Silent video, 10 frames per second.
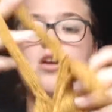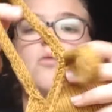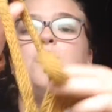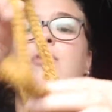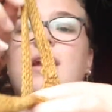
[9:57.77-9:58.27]

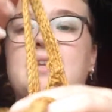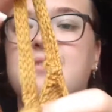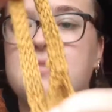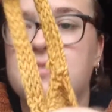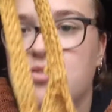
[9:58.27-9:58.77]

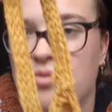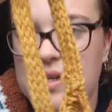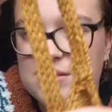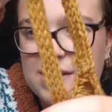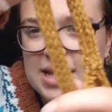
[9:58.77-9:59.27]
bralettes. So
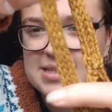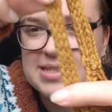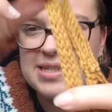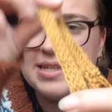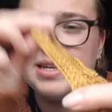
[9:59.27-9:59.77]
as you can
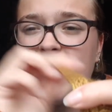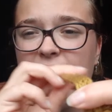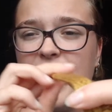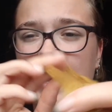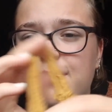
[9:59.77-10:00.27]
see,
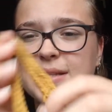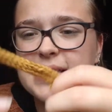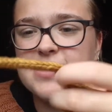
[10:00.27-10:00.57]
this is